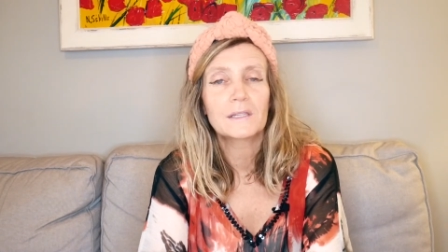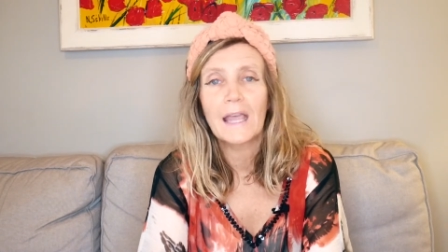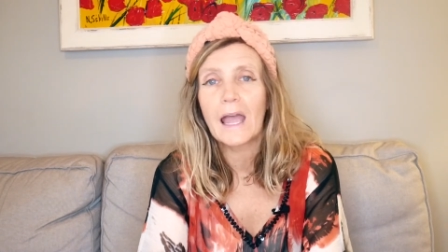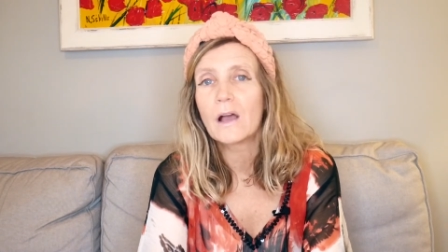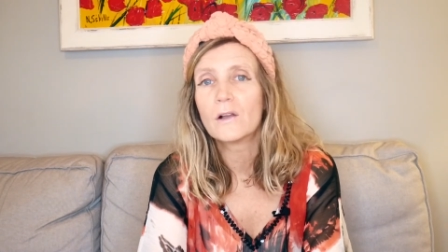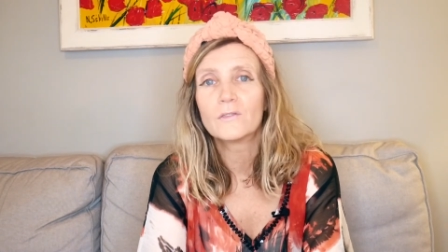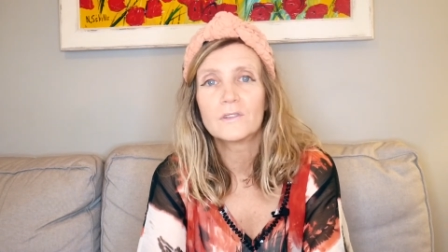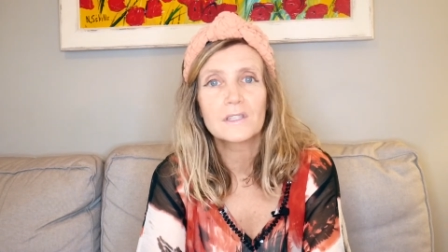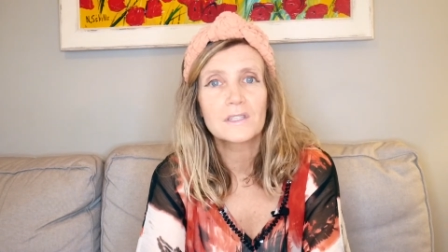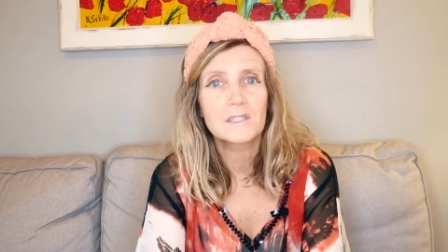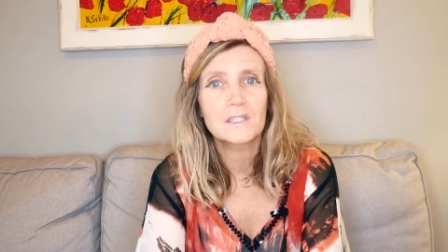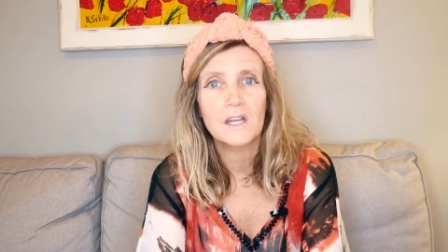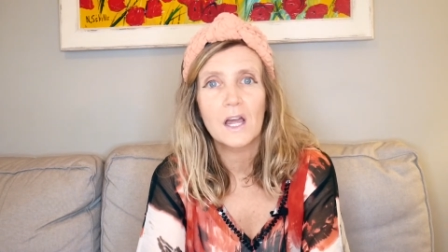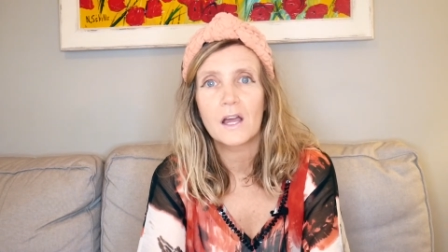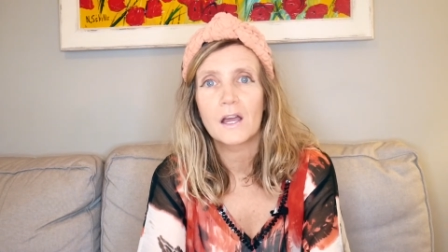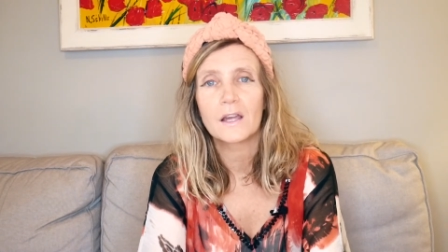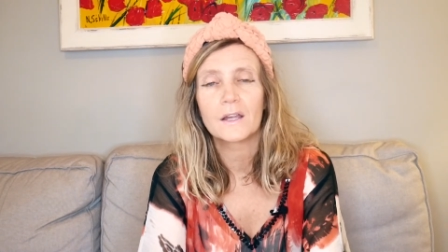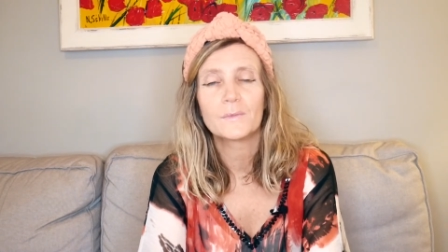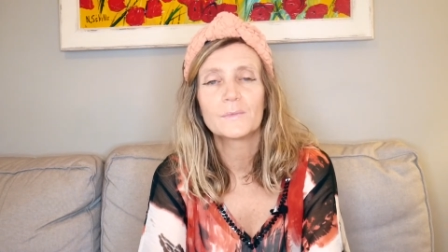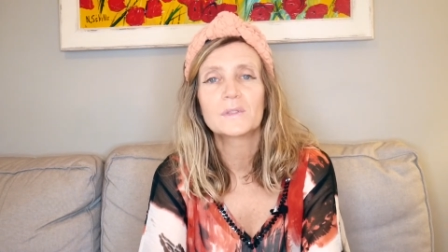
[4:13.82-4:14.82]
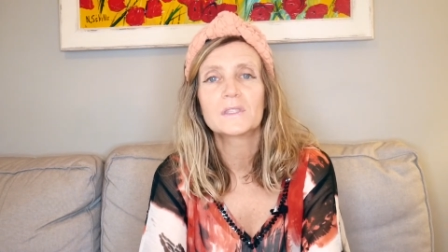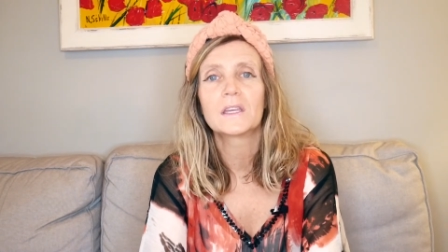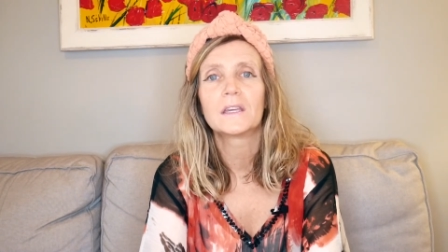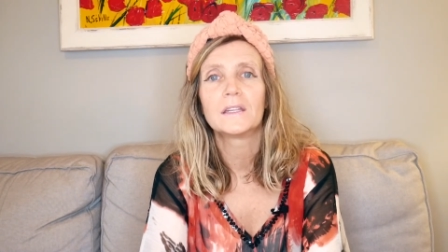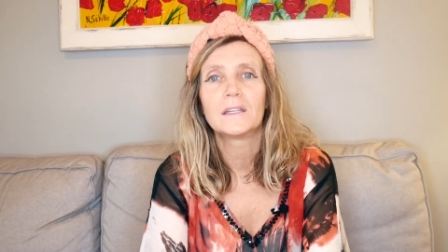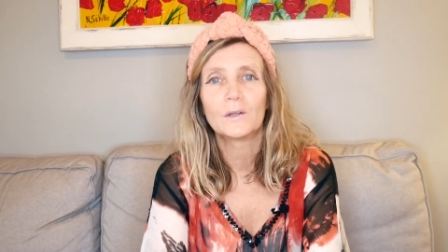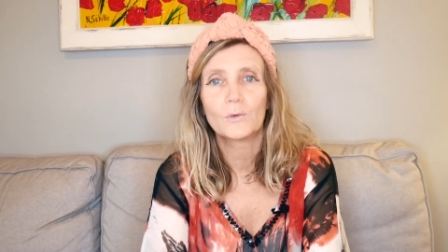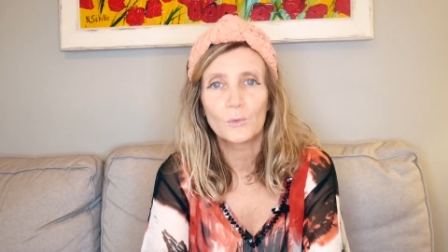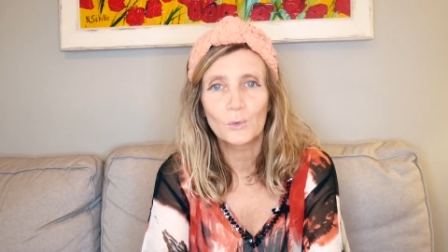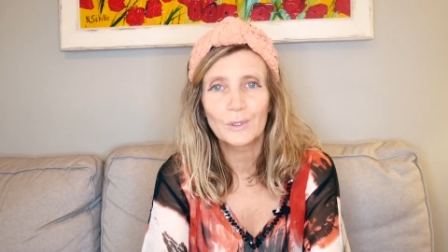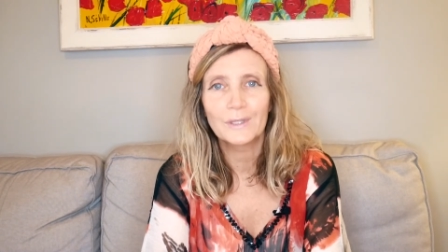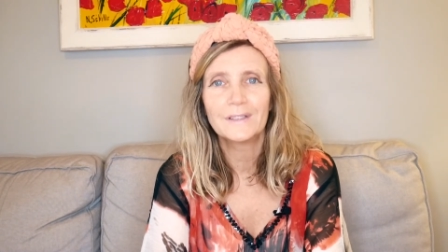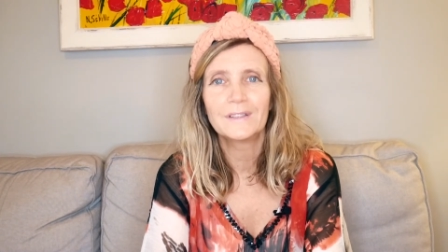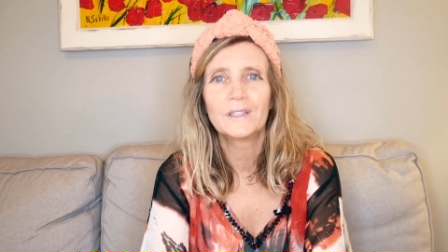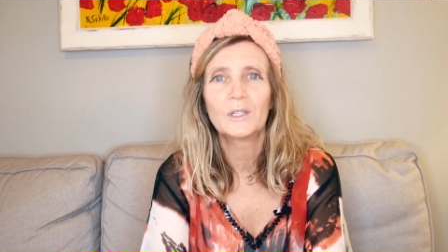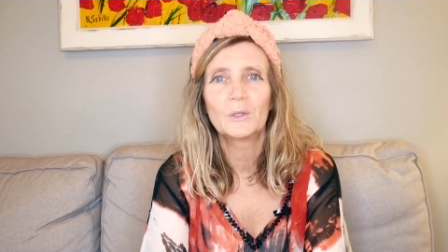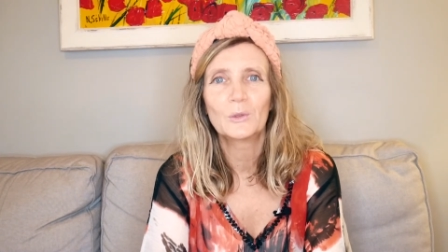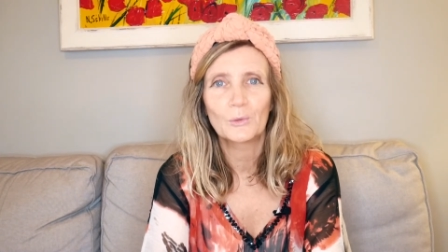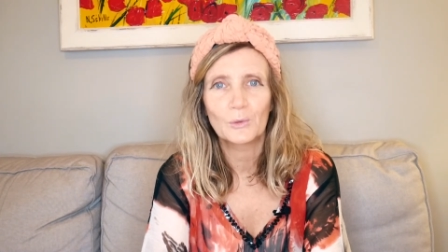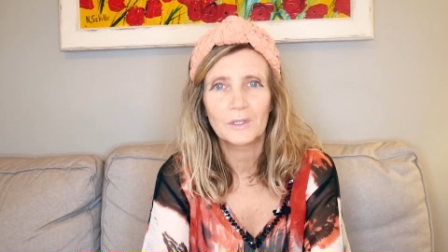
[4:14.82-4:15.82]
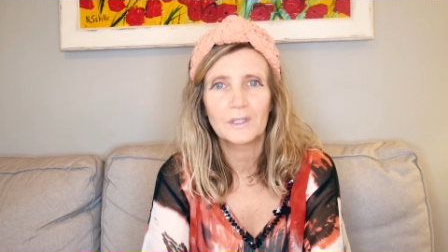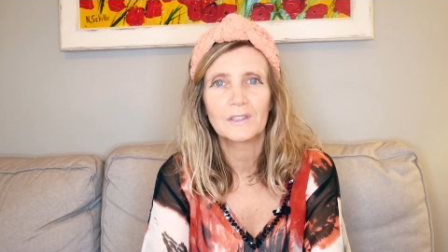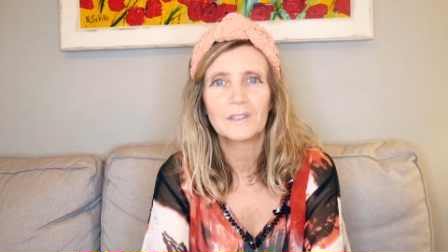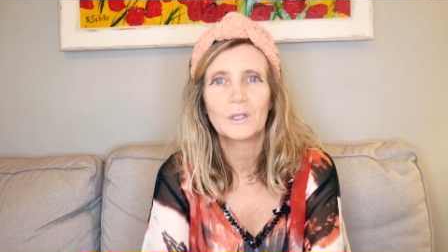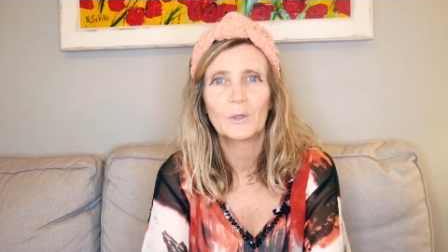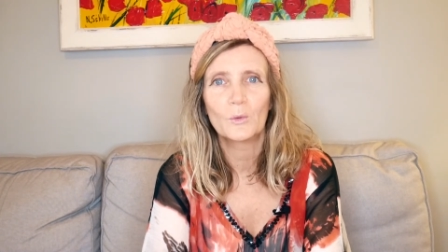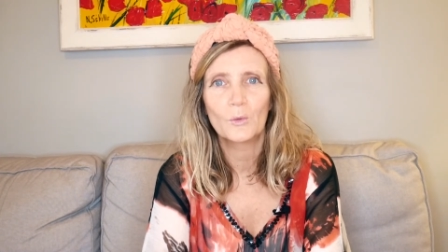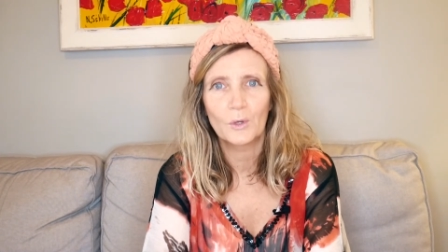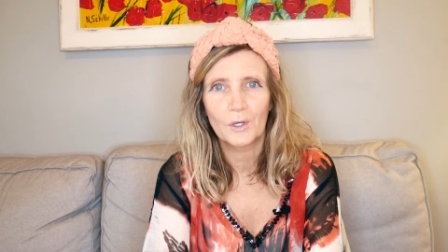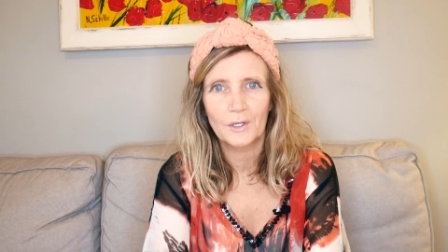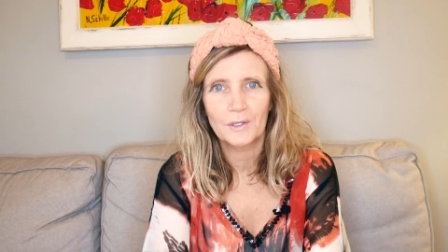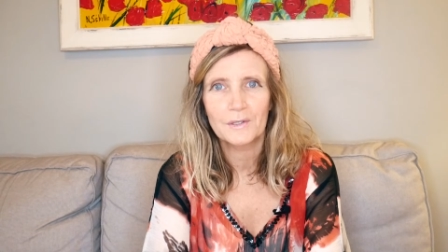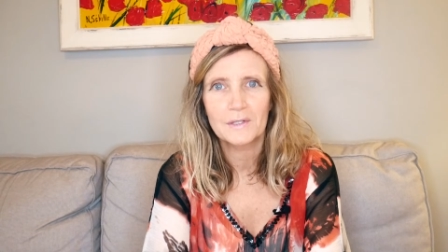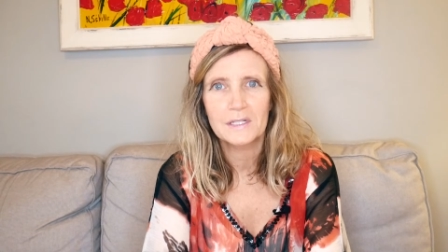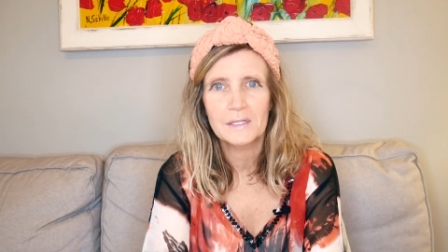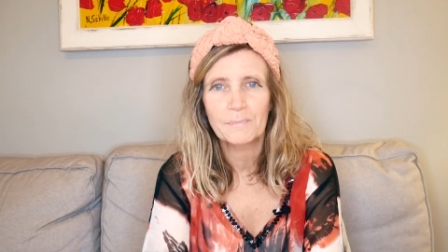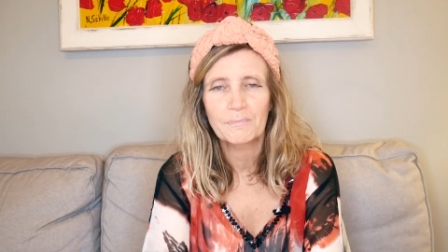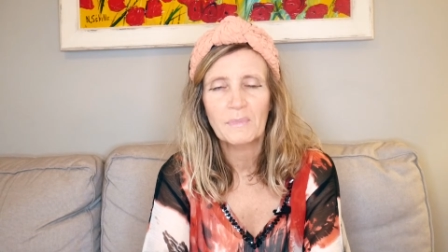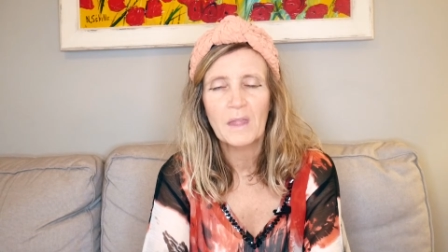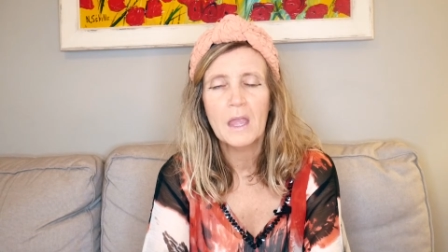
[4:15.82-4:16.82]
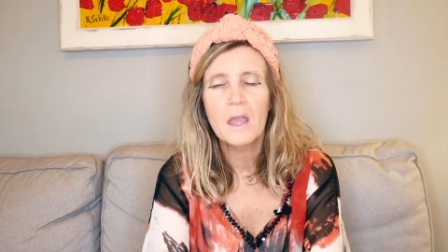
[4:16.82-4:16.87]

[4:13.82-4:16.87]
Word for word: countless times, and it really, really works.